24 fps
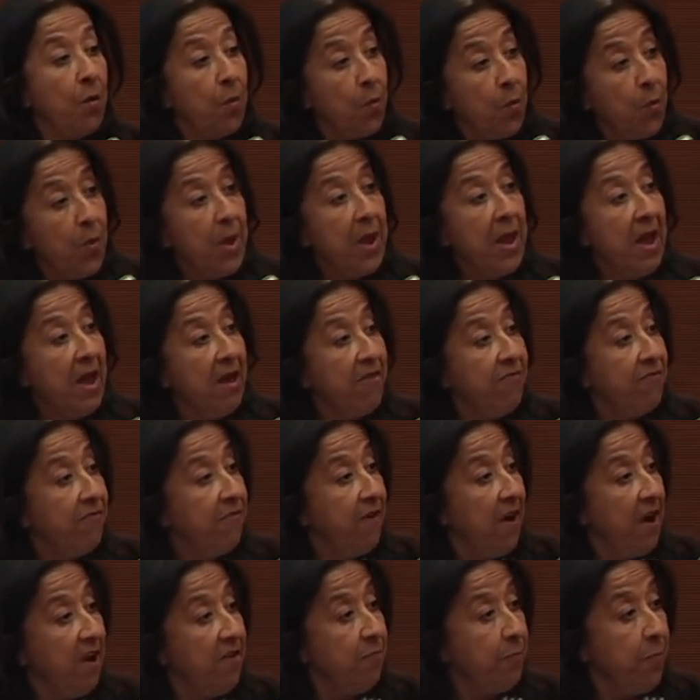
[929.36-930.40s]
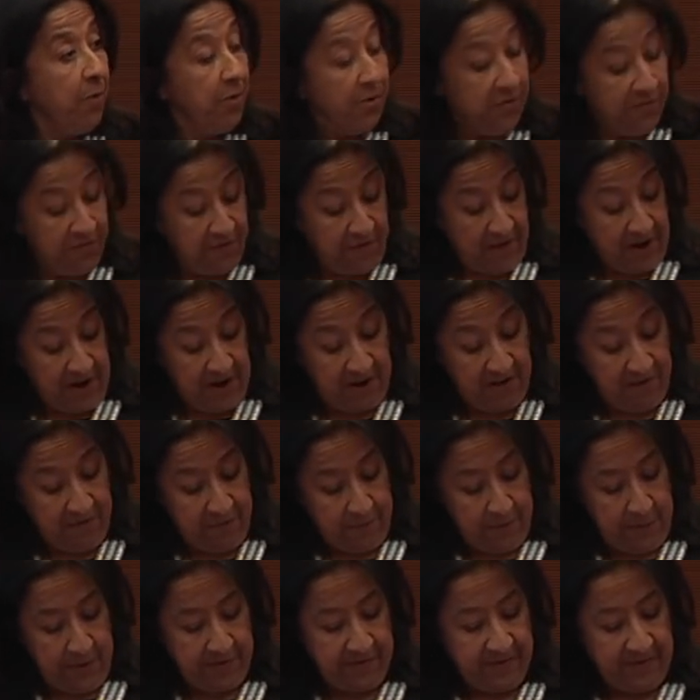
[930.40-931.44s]
We have
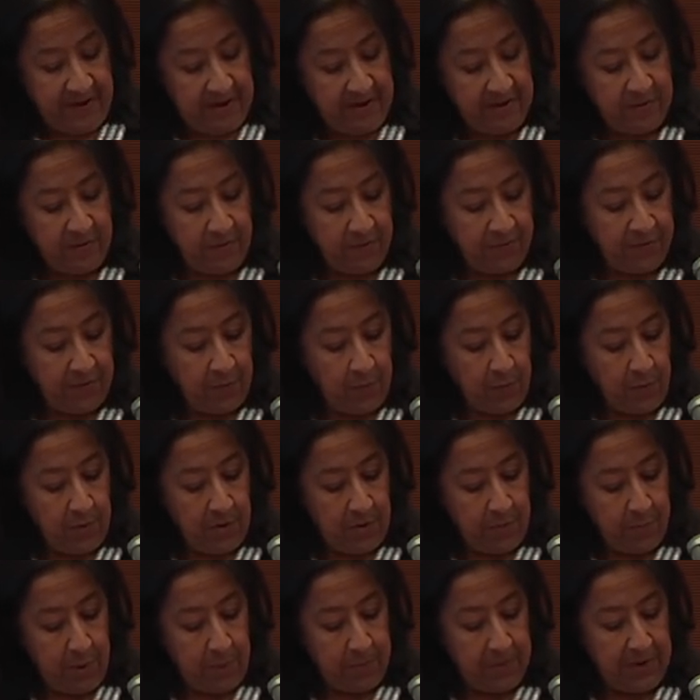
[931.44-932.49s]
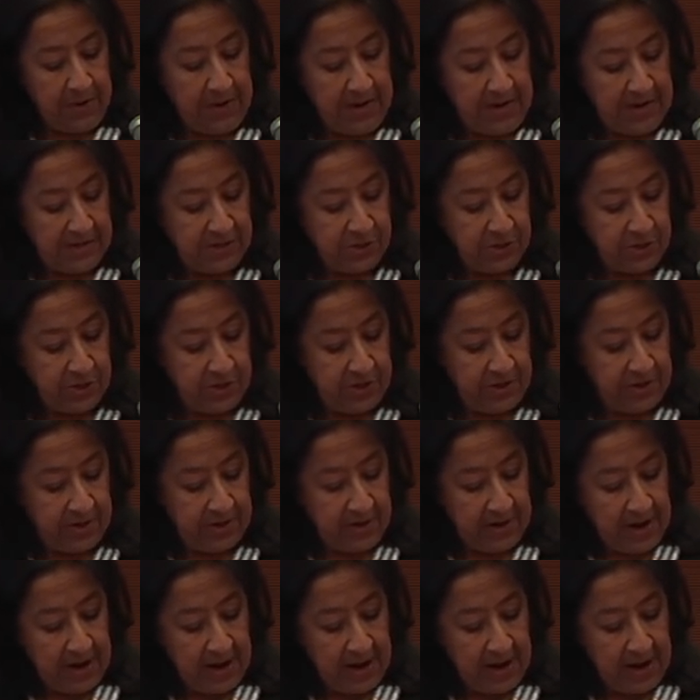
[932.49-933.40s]
5.5% of the world population,